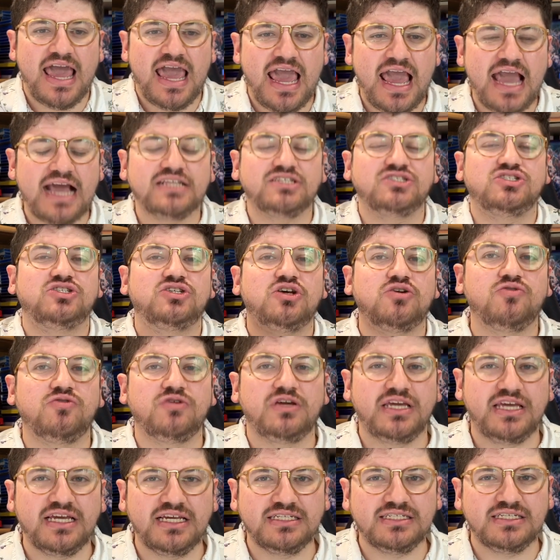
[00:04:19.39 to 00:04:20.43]
And so
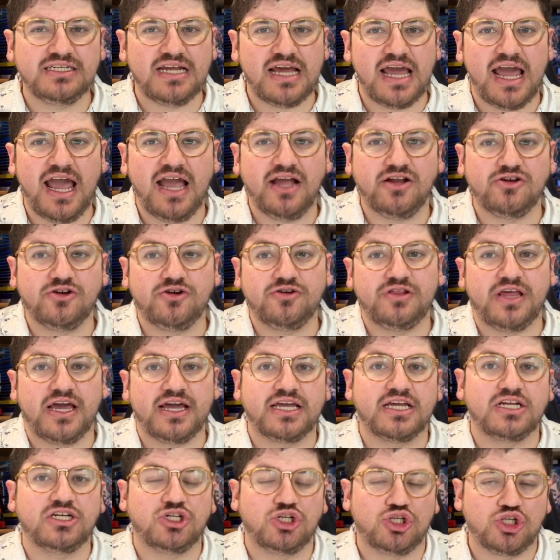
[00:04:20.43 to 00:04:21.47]
he's an actor that
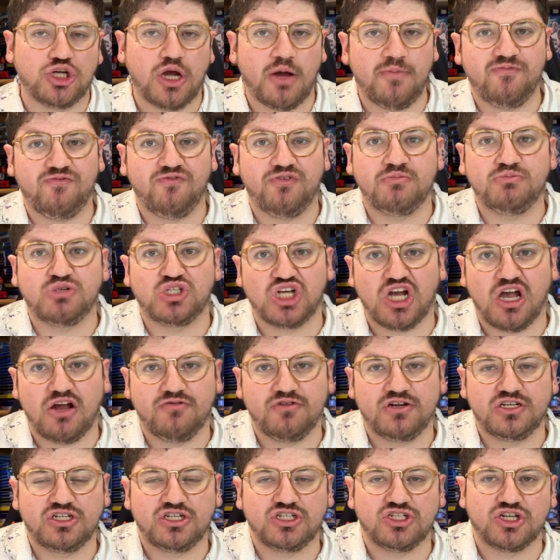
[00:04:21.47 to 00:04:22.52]
can jump from genre
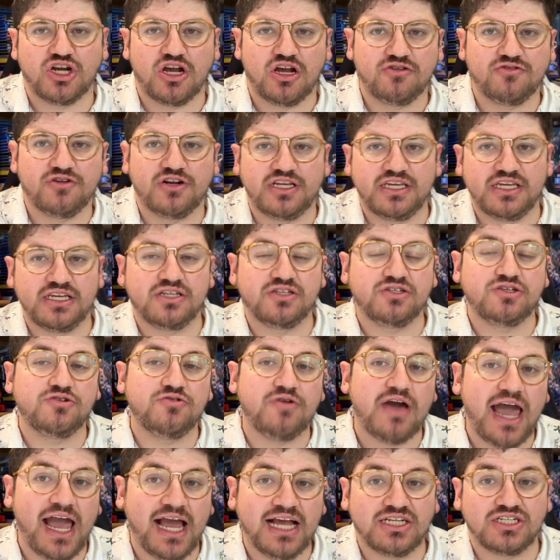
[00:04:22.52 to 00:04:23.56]
to genre. He can do
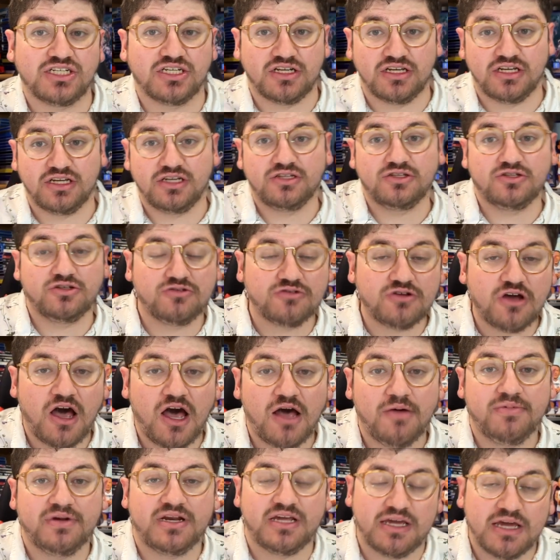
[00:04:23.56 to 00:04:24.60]
action. He can do
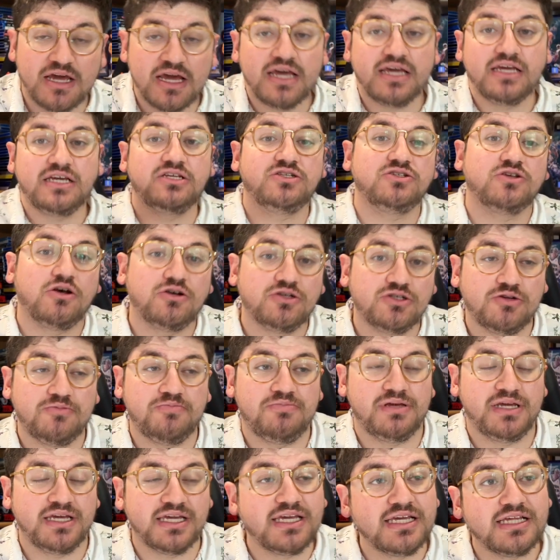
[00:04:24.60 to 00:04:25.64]
comedy. He's also
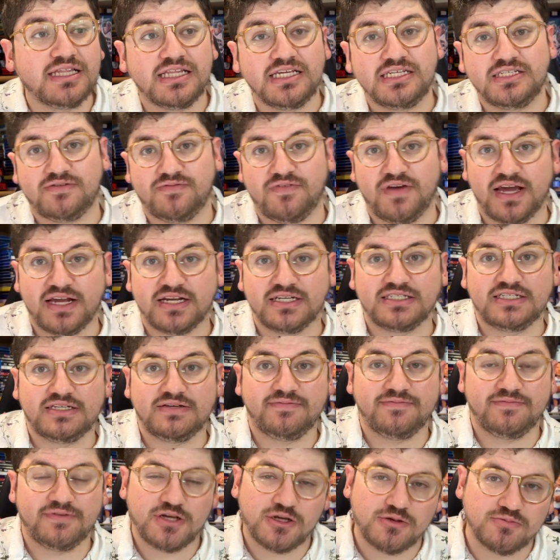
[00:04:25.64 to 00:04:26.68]
picking these fantasy
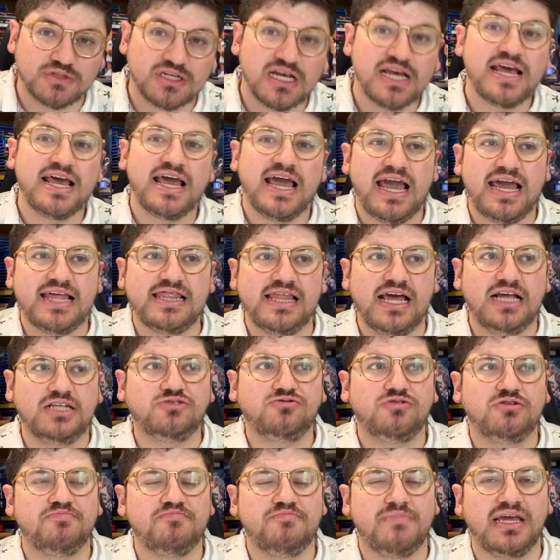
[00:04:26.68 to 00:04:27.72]
films. And that's
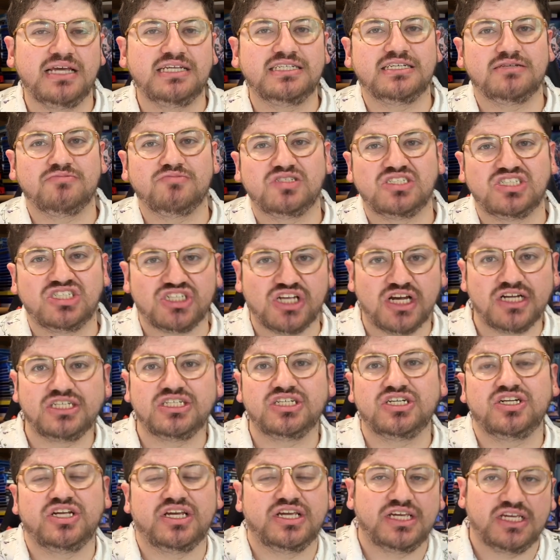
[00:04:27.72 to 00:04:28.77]
what makes him such
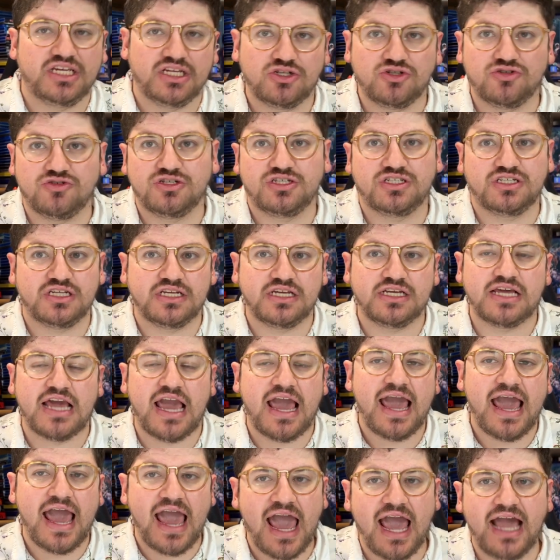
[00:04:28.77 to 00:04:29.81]
an interesting
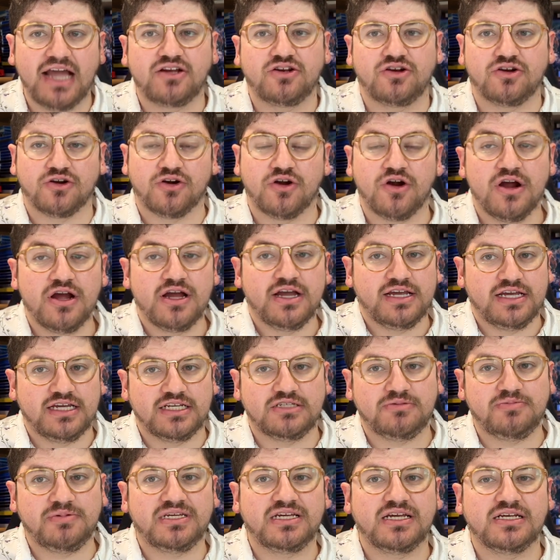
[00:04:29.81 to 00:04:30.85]
actor, is
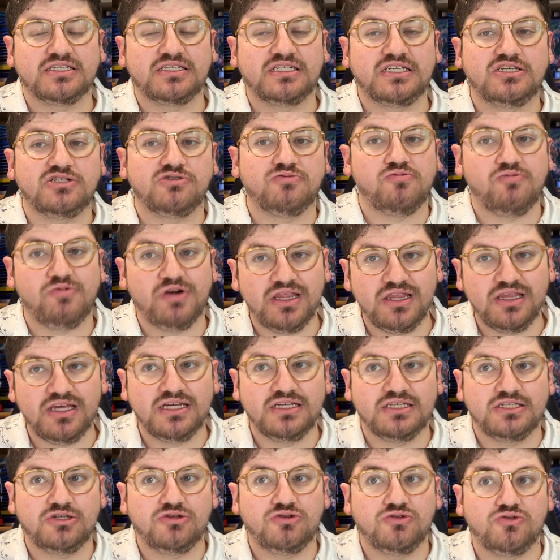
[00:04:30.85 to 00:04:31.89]
because he's willing
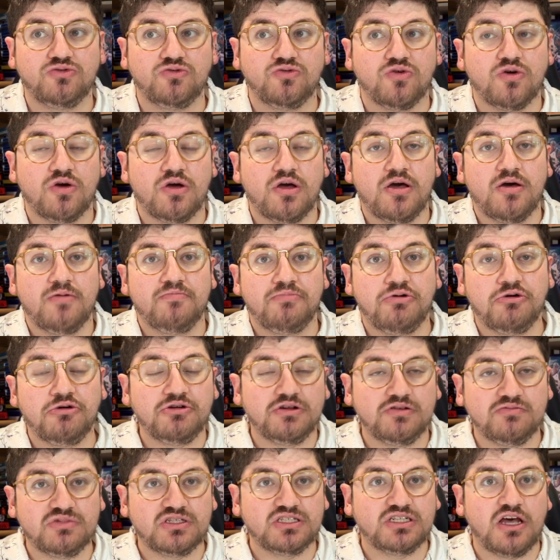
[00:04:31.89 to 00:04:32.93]
to put
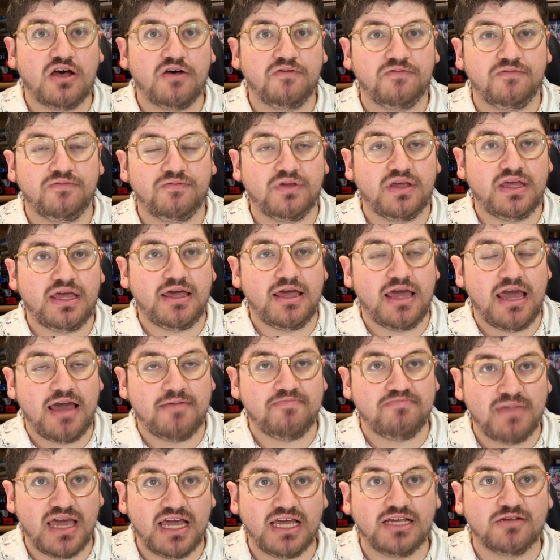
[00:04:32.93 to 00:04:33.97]
himself and
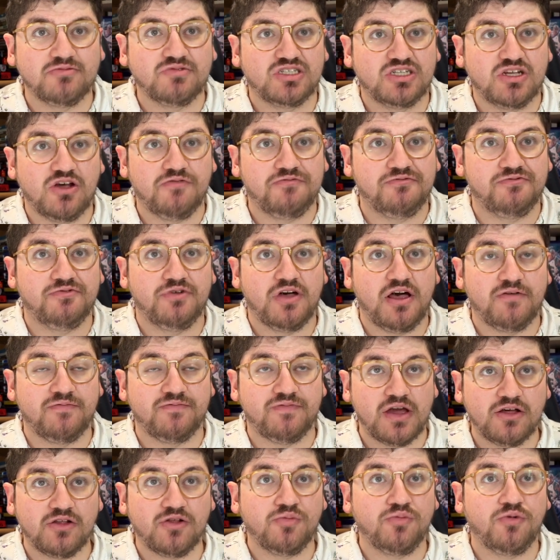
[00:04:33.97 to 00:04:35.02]
make himself
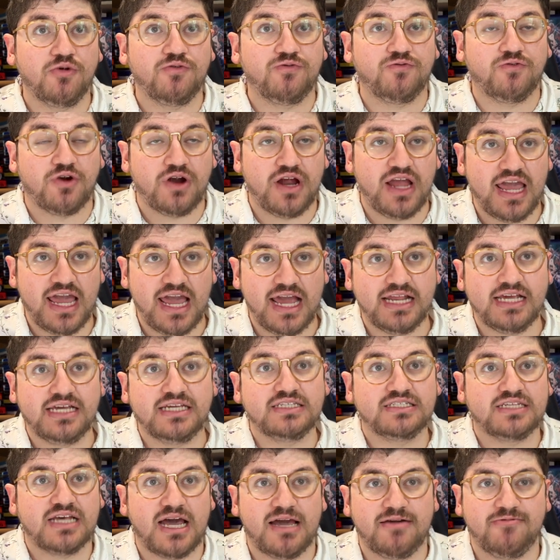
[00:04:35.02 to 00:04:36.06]
available for any
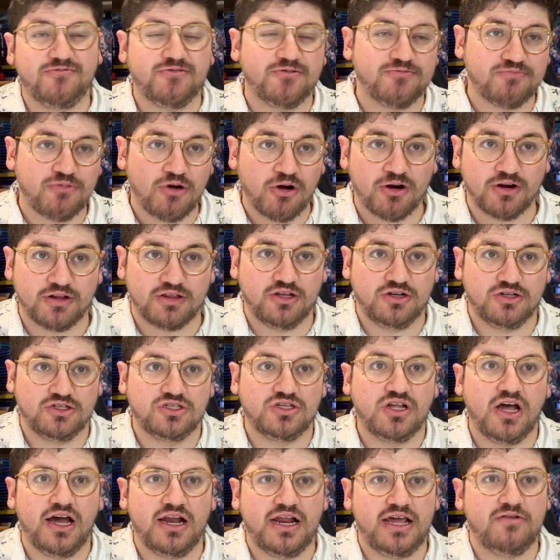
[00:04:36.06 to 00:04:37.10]
type of part. There's
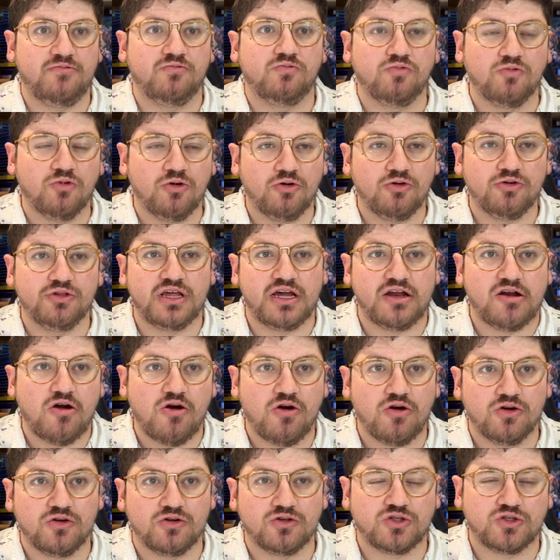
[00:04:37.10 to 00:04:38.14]
not a role that
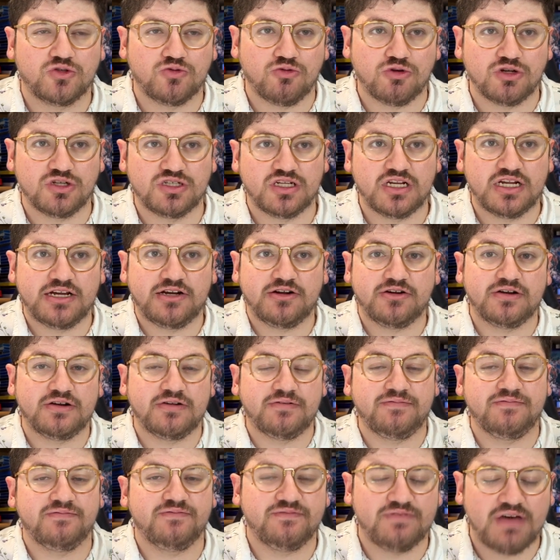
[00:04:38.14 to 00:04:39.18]
Arnold Schwarzenegger
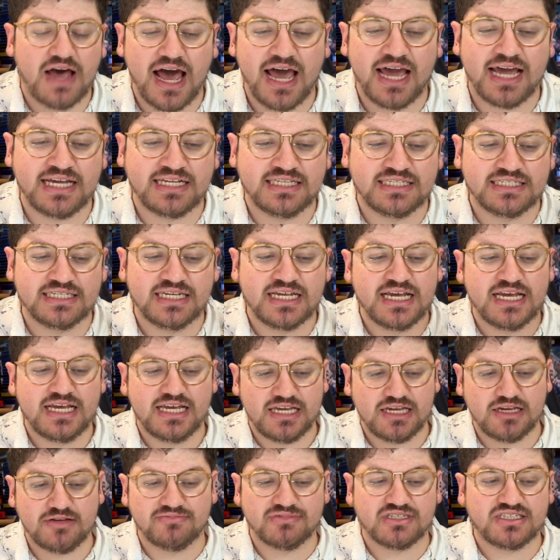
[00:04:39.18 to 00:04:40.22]
defines
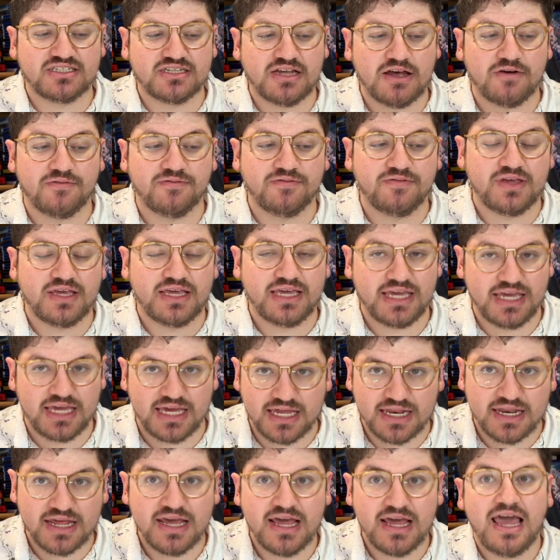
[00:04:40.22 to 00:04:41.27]
himself
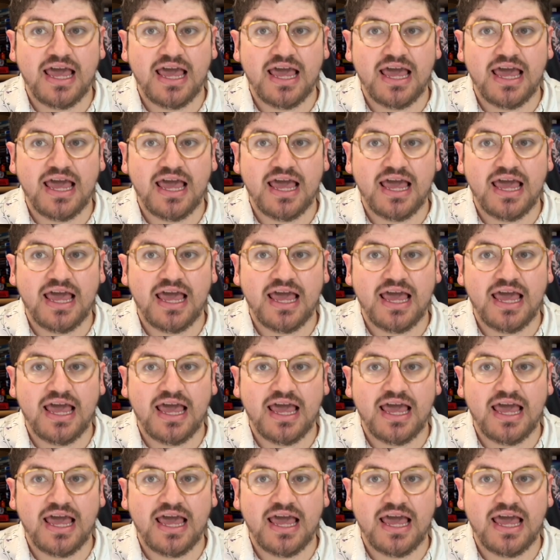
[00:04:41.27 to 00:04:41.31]
in.